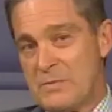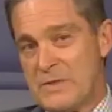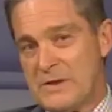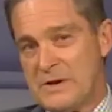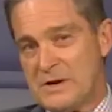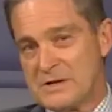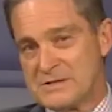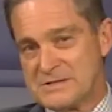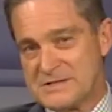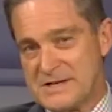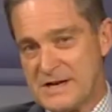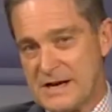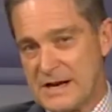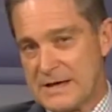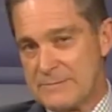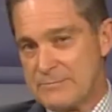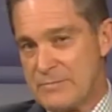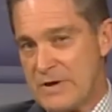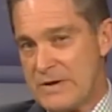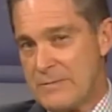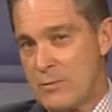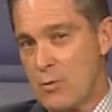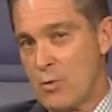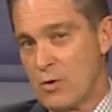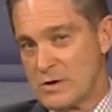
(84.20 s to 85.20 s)
they're not telling
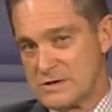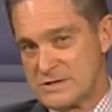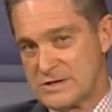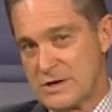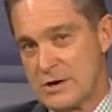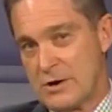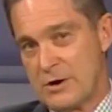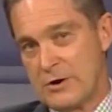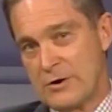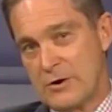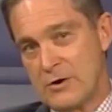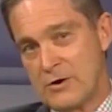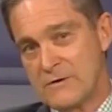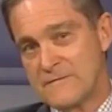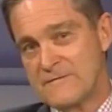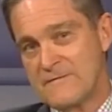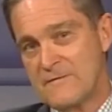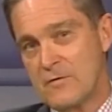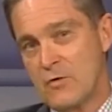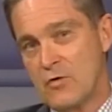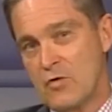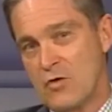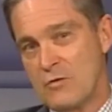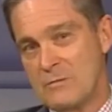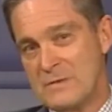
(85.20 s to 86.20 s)
people what's going on
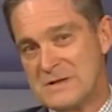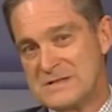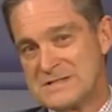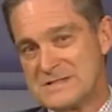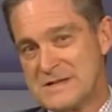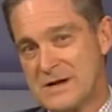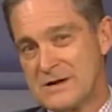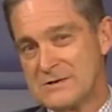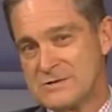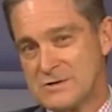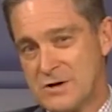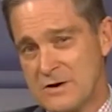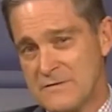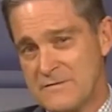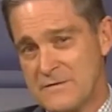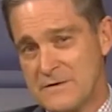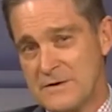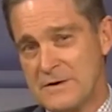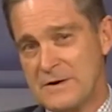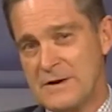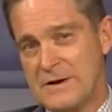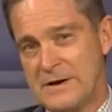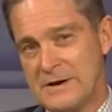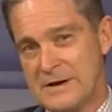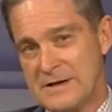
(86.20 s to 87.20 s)
for them, and so it's
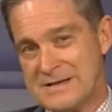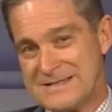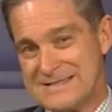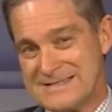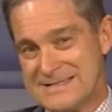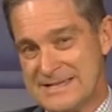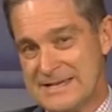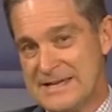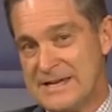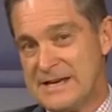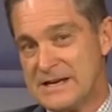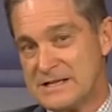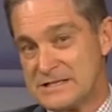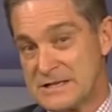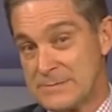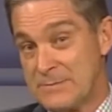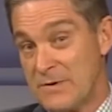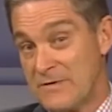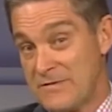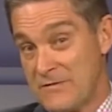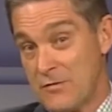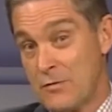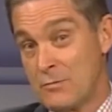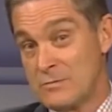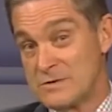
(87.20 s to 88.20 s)
often seen as a
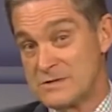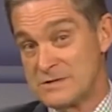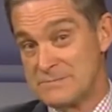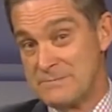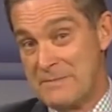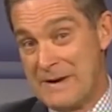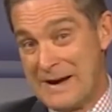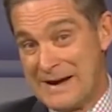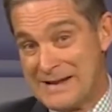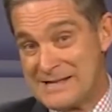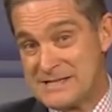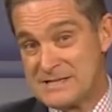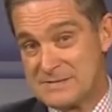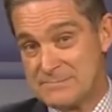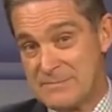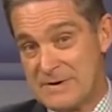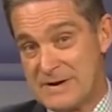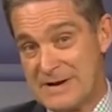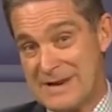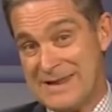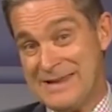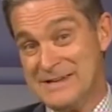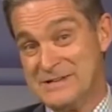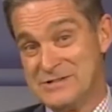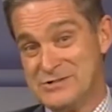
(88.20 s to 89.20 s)
performance
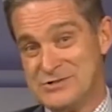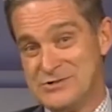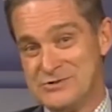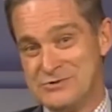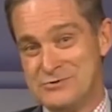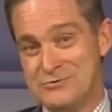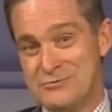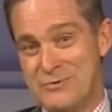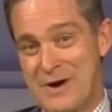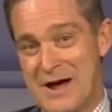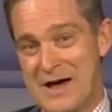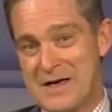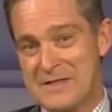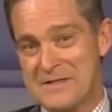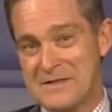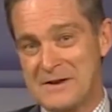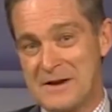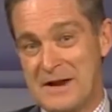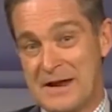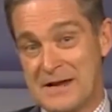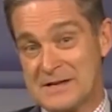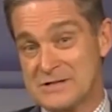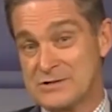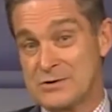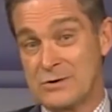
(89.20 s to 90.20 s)
management issue rather than
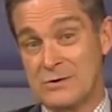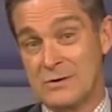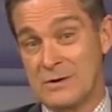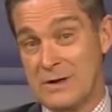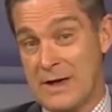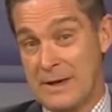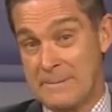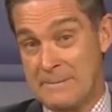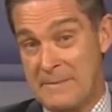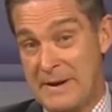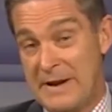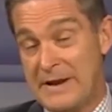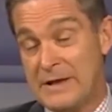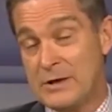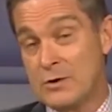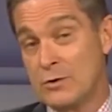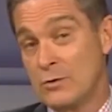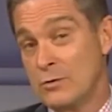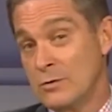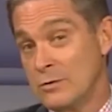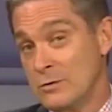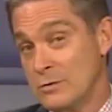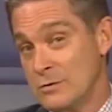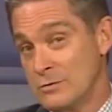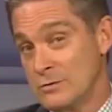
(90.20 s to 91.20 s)
actual a
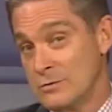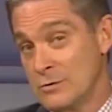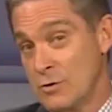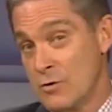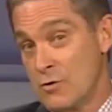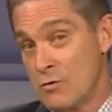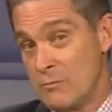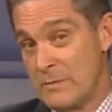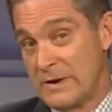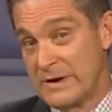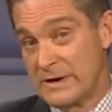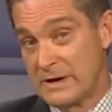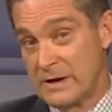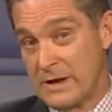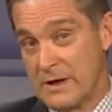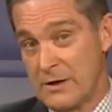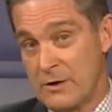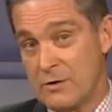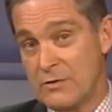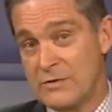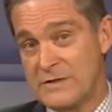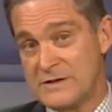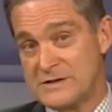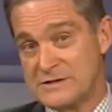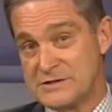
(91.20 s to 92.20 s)
medical or, or mental
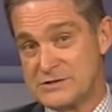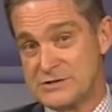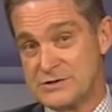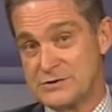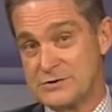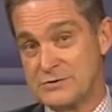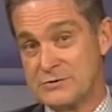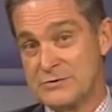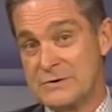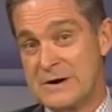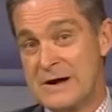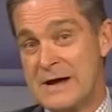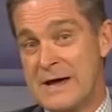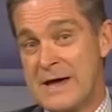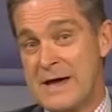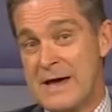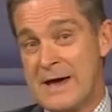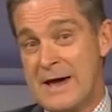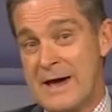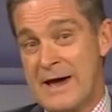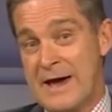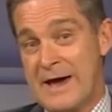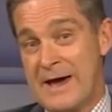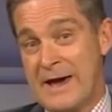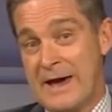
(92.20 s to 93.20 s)
health issue. Mm.
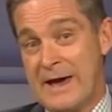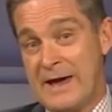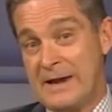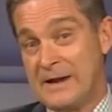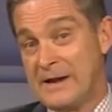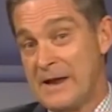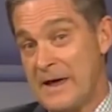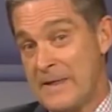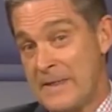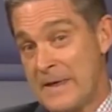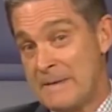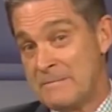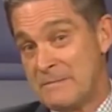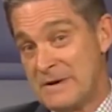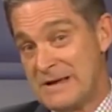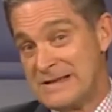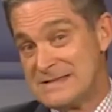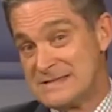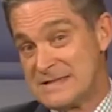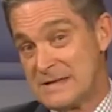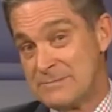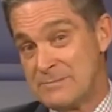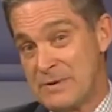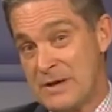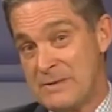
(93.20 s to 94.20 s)
And, and that
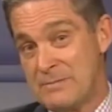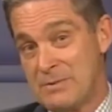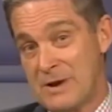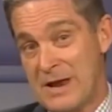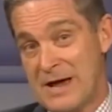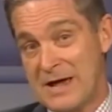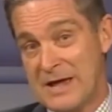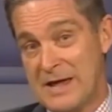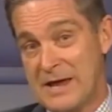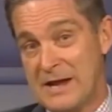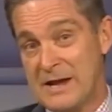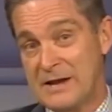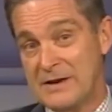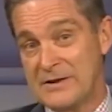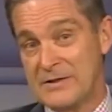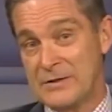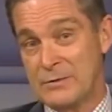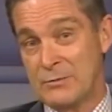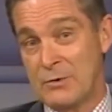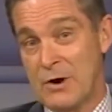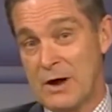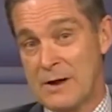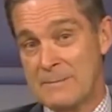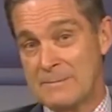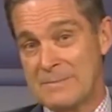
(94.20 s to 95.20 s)
means that people aren't getting to
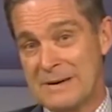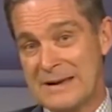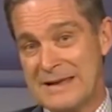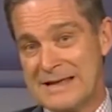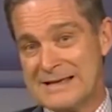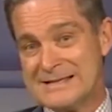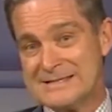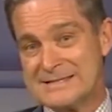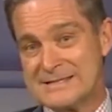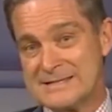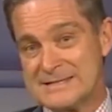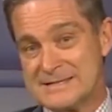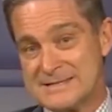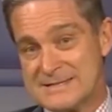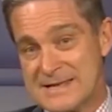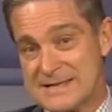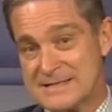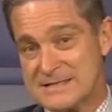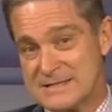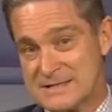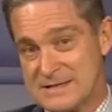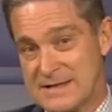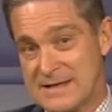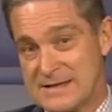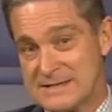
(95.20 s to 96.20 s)
the right places.
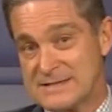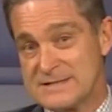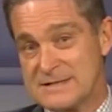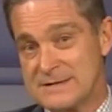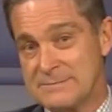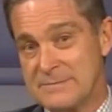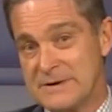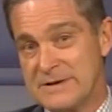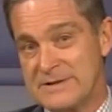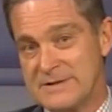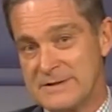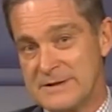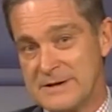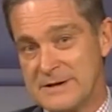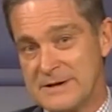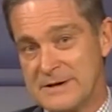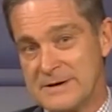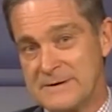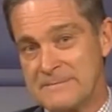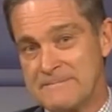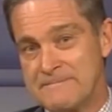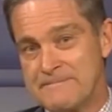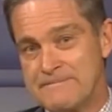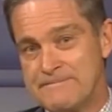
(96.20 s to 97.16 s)
That's, that's the big thing.